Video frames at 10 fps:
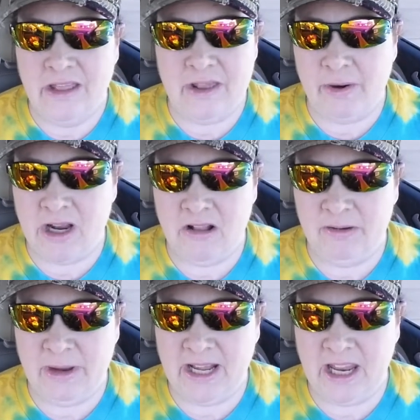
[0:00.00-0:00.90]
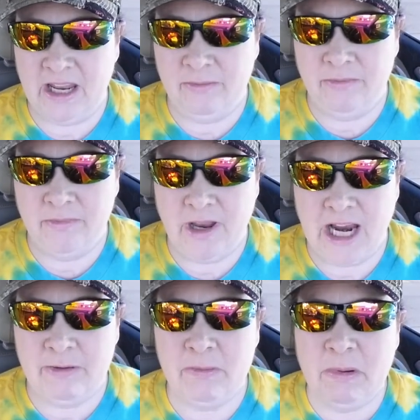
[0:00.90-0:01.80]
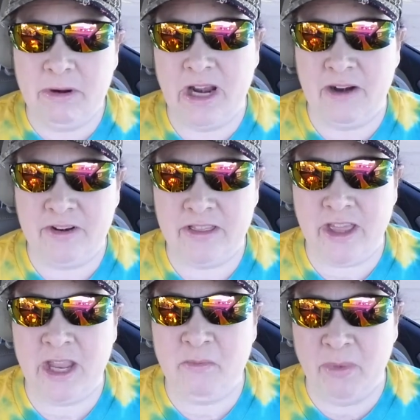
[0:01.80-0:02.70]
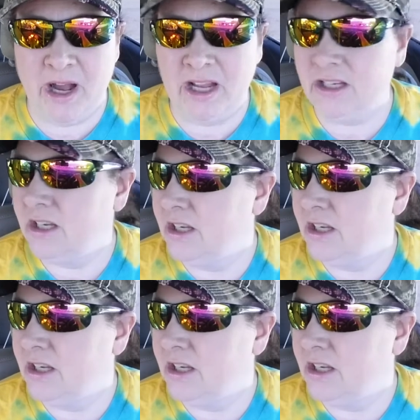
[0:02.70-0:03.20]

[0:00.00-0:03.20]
They were calling my name. I remembered everything, but